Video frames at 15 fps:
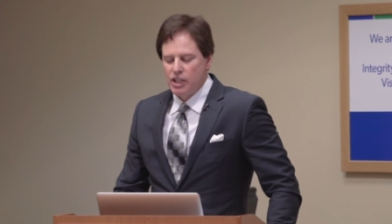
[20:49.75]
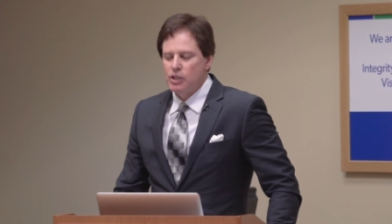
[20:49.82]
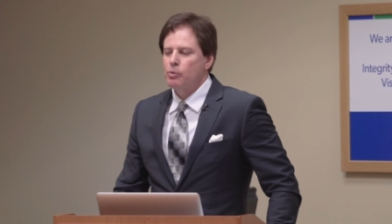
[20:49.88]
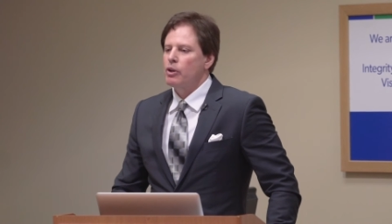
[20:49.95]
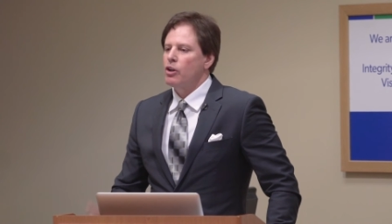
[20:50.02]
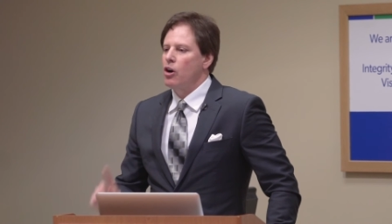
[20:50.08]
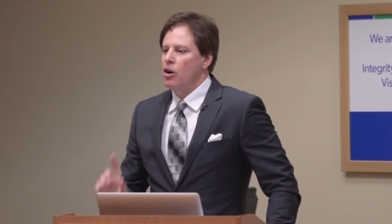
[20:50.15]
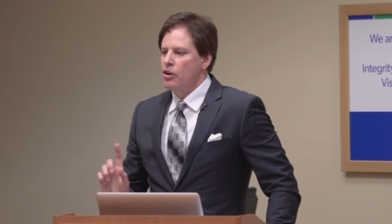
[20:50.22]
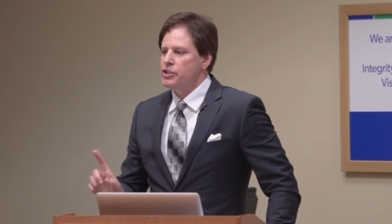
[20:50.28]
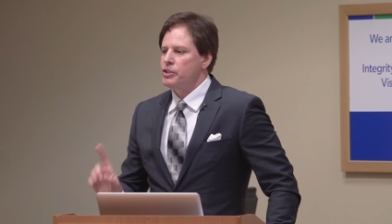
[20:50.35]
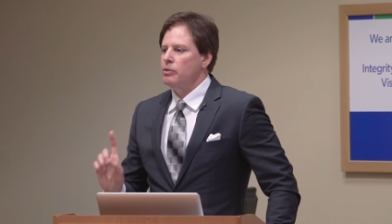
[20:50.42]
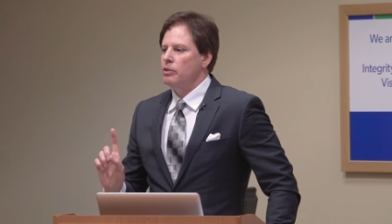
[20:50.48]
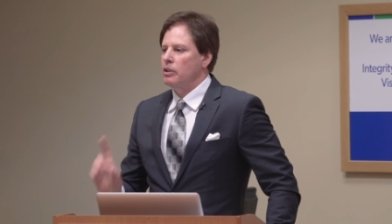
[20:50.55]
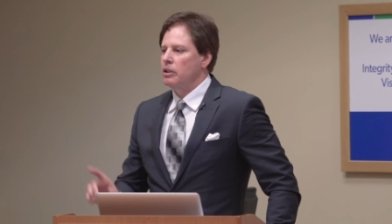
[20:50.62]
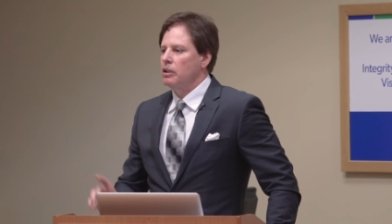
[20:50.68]
This would
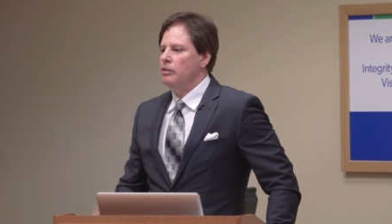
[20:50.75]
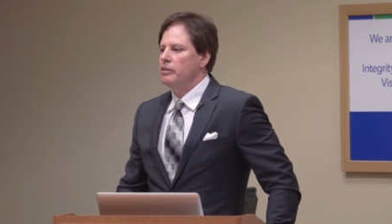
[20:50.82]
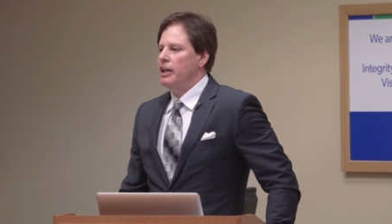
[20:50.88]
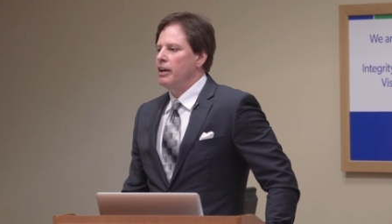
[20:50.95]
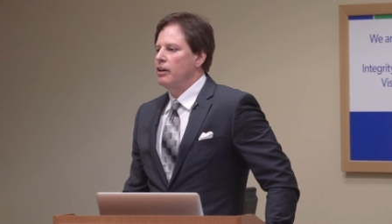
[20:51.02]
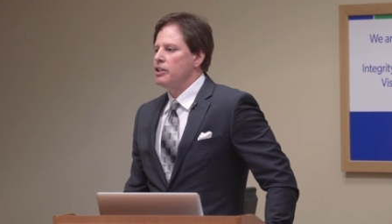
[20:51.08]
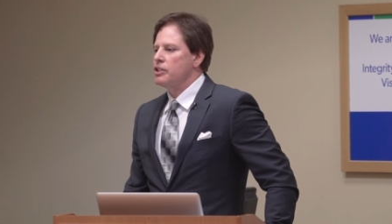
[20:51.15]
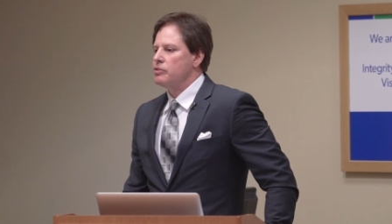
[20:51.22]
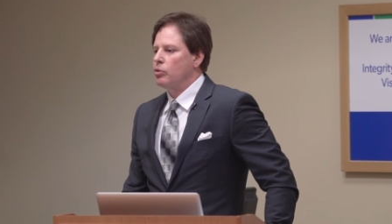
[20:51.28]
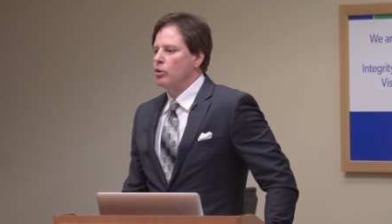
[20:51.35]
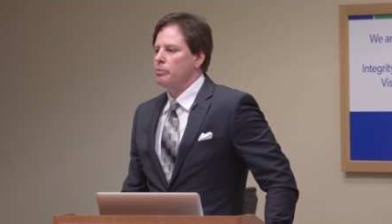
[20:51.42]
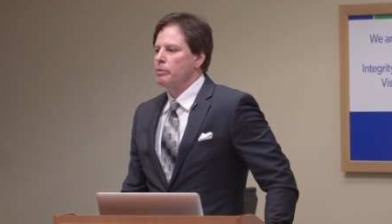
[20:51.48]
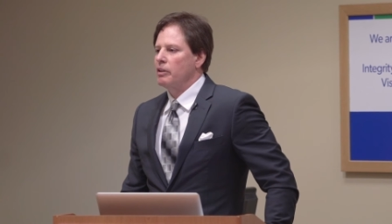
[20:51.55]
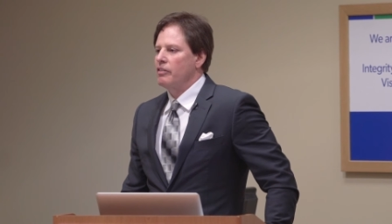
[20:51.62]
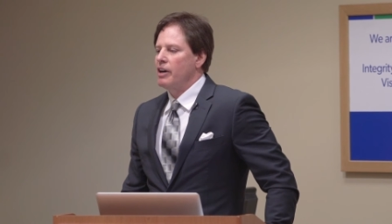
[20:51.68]
also include the AREDS
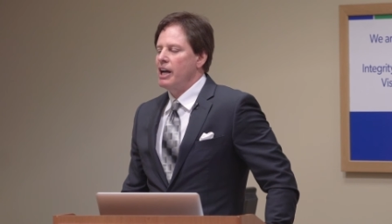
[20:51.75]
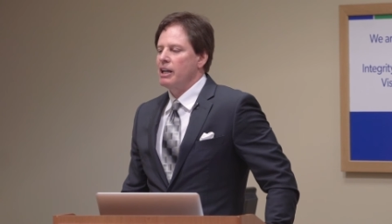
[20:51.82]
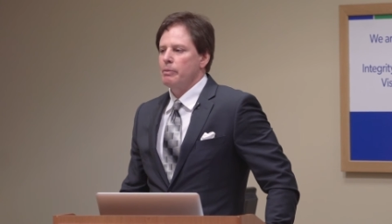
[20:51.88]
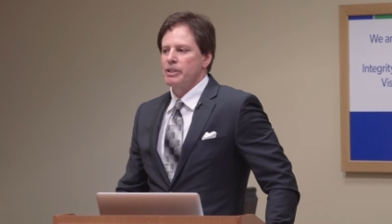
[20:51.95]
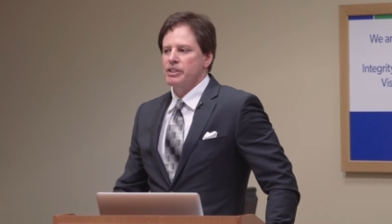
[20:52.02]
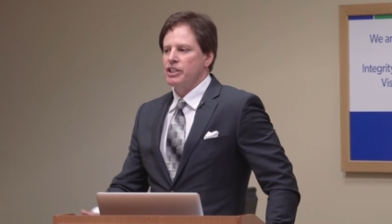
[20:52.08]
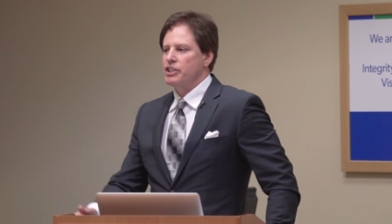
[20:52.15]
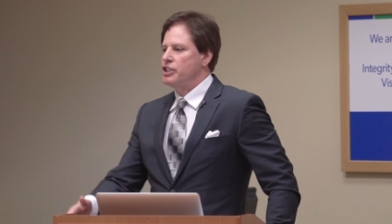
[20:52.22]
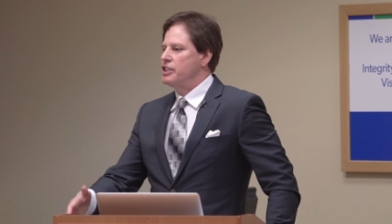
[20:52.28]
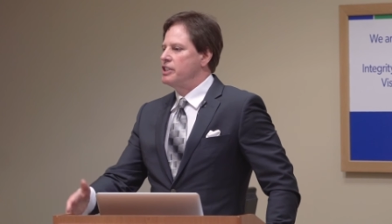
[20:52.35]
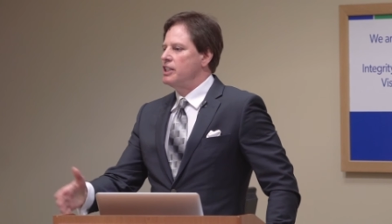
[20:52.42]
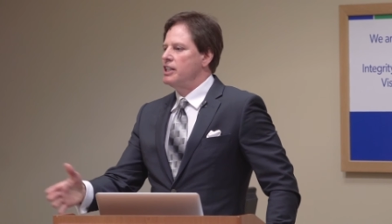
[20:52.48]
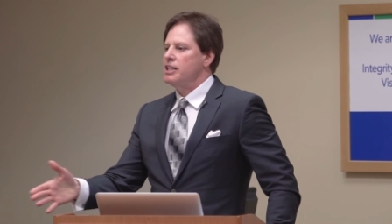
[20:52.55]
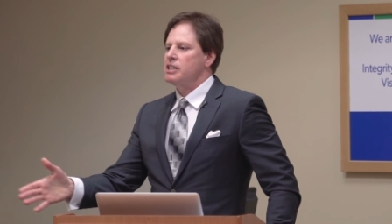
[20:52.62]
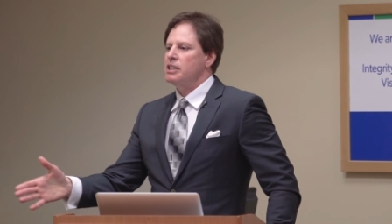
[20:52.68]
formula vitamins. It's
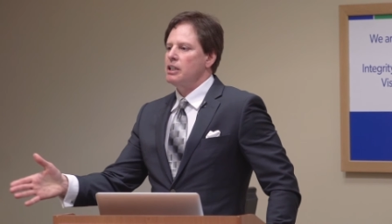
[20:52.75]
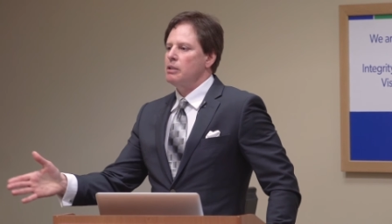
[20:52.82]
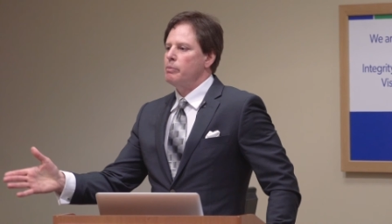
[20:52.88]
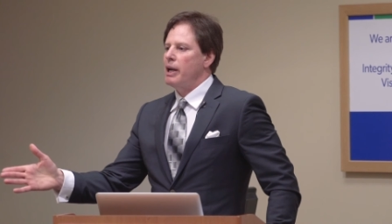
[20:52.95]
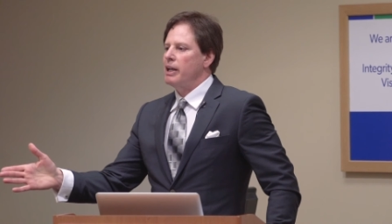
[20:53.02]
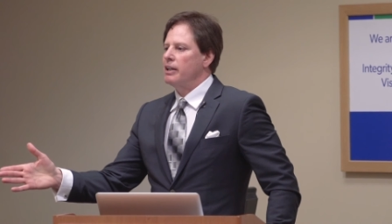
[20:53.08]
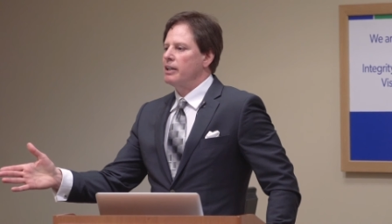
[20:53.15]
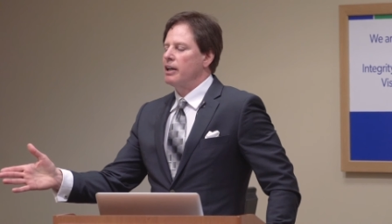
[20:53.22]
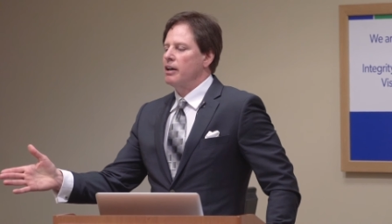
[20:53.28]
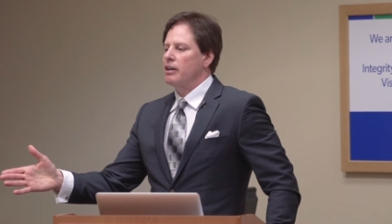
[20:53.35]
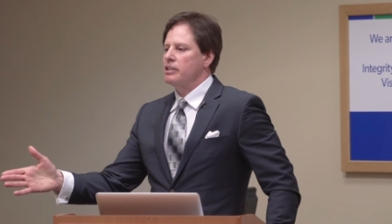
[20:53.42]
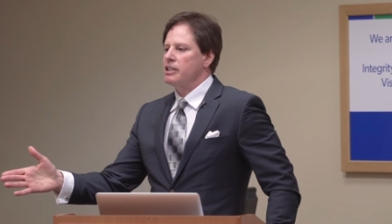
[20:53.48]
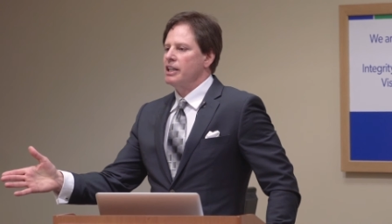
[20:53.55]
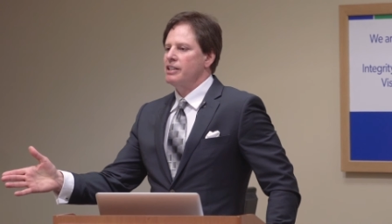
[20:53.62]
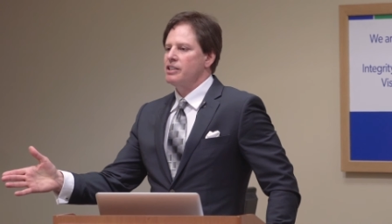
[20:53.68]
just EC, beta
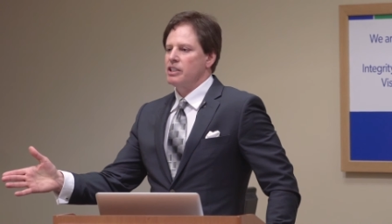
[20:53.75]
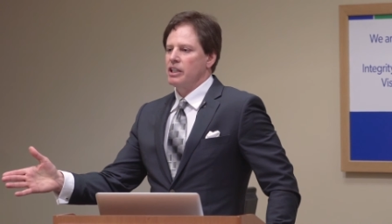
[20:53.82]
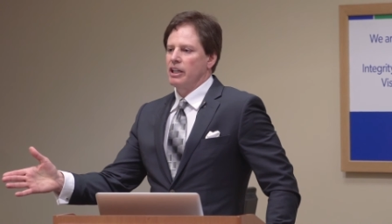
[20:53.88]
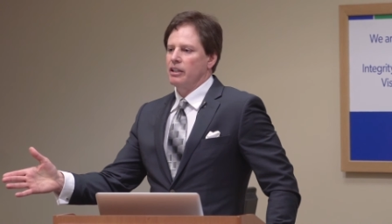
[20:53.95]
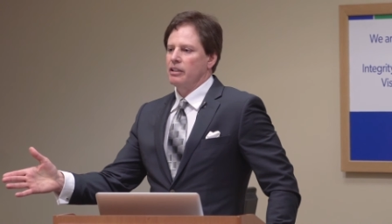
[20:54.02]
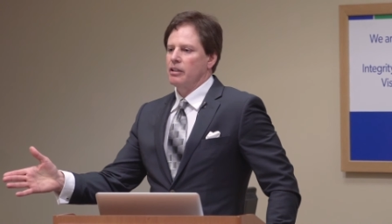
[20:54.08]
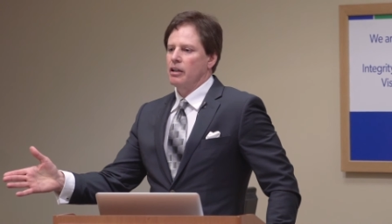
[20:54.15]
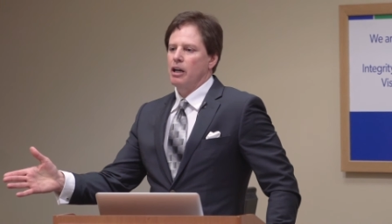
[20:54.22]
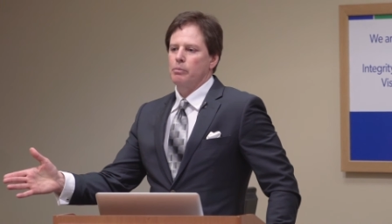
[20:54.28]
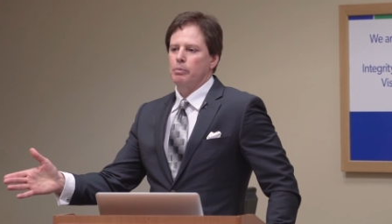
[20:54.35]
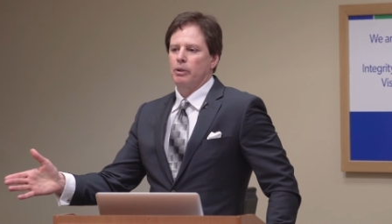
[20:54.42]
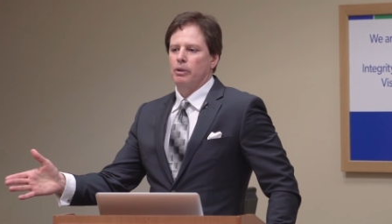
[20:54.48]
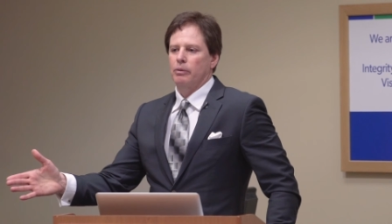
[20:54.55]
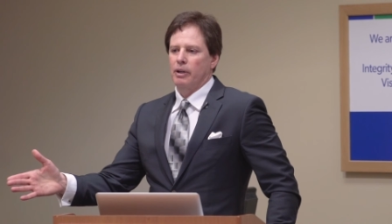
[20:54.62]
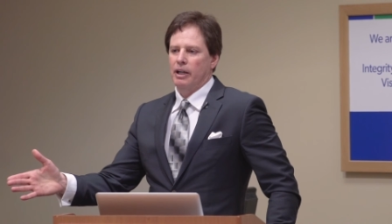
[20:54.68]
carotene, zinc, and
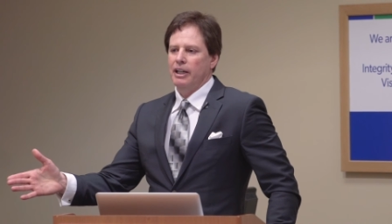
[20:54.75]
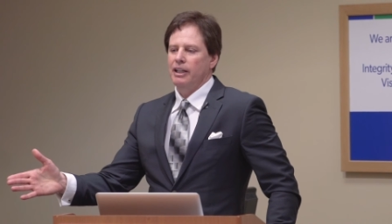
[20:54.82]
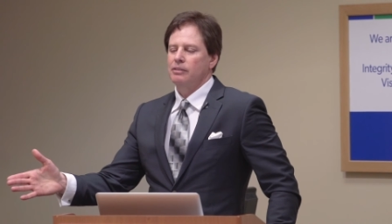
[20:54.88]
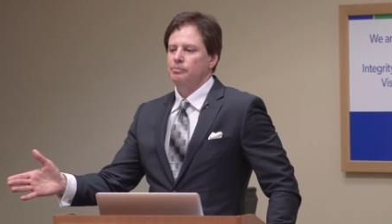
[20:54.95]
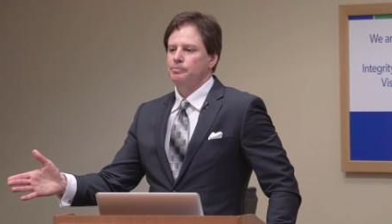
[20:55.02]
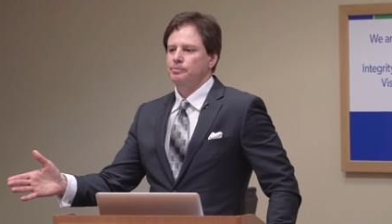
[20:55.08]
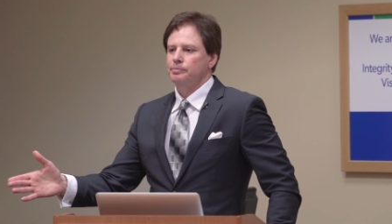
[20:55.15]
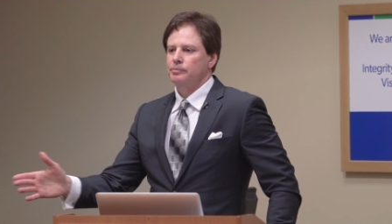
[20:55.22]
copper, right?